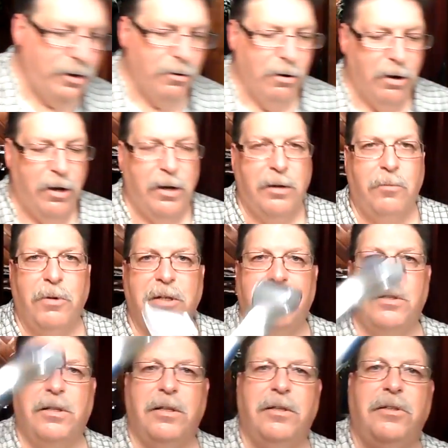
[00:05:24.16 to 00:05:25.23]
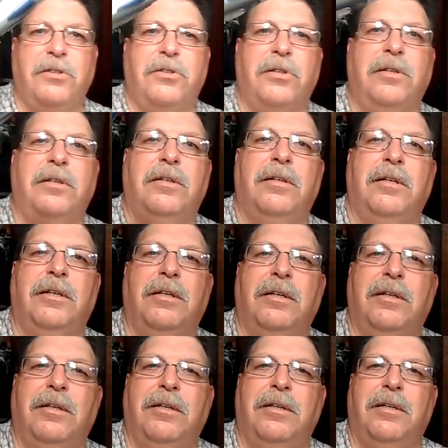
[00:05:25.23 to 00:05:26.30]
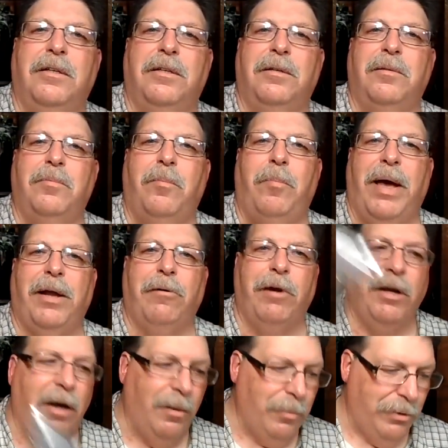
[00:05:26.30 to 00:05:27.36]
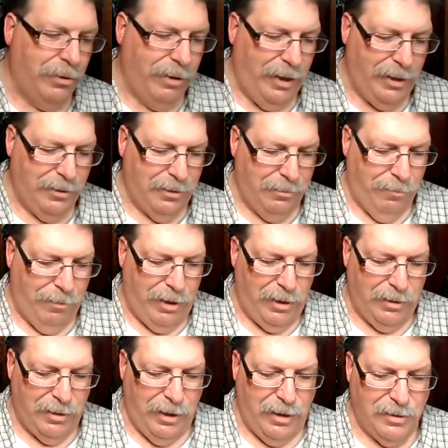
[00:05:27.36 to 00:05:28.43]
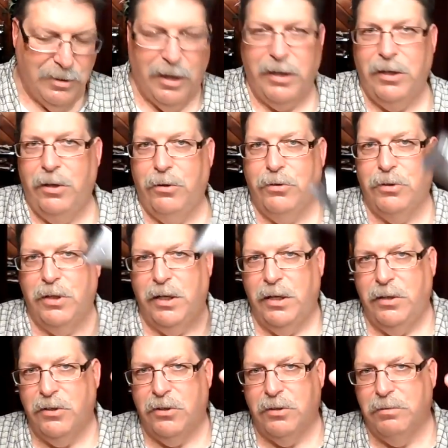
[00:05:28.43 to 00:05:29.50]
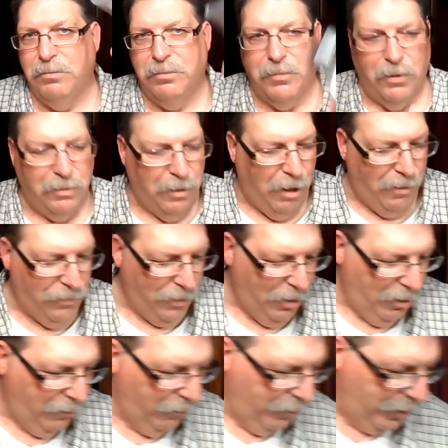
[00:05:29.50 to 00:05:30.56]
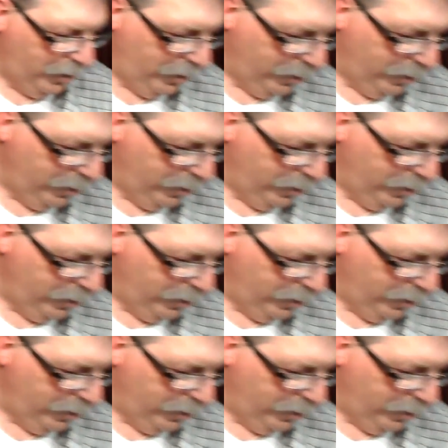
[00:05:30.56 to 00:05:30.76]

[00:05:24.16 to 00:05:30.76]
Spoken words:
then later on, went to these battery operated things. I used these off and on